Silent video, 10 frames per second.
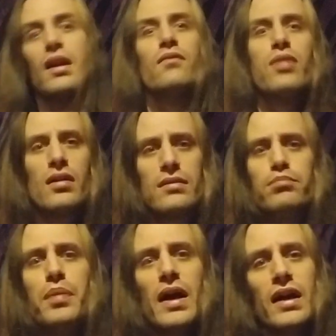I probably
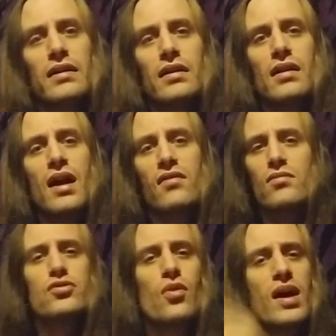banned a lot of
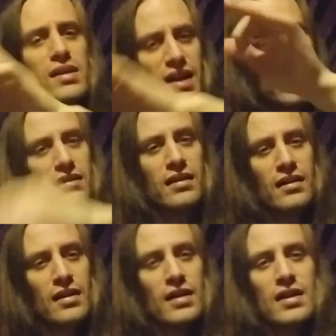them, so I can't
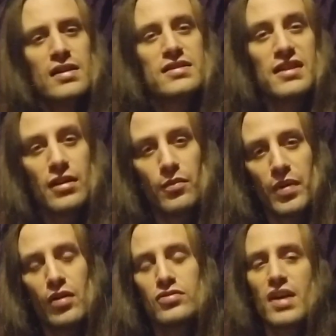see their
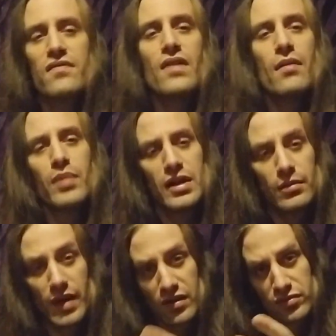posts. I banned
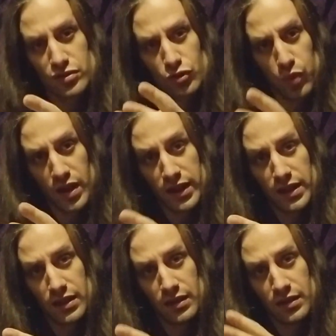about
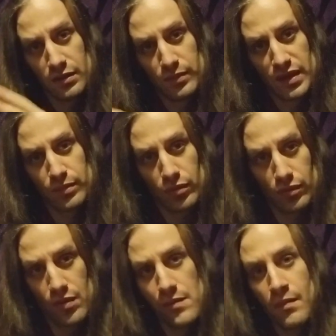20 people
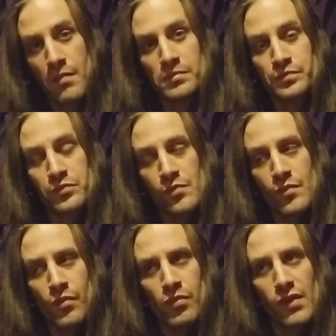
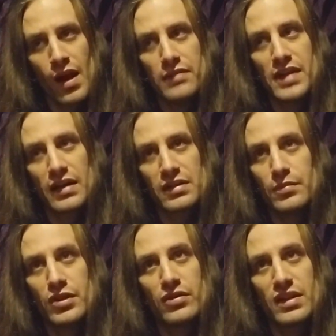in that
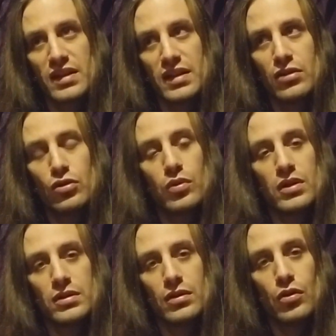community who
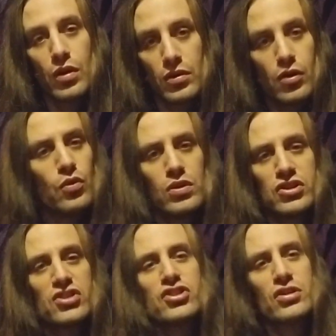were
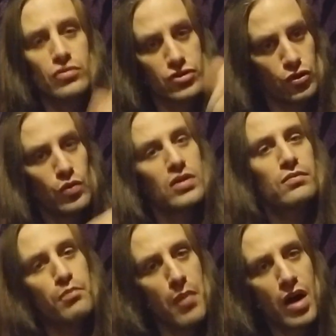just shills, who
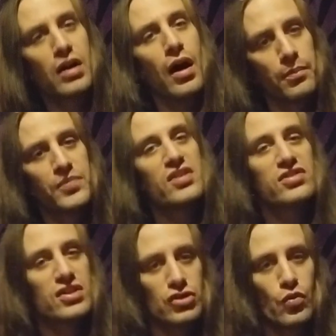would muck up the
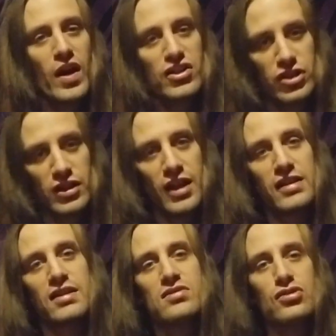situation like
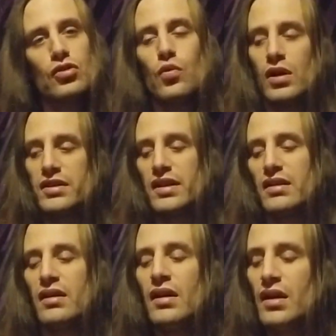this new one
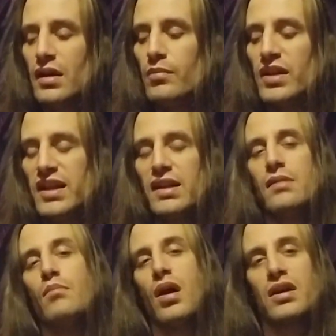did, but he
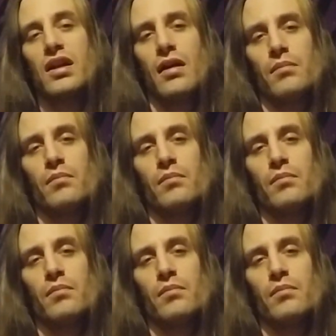didn't muck it up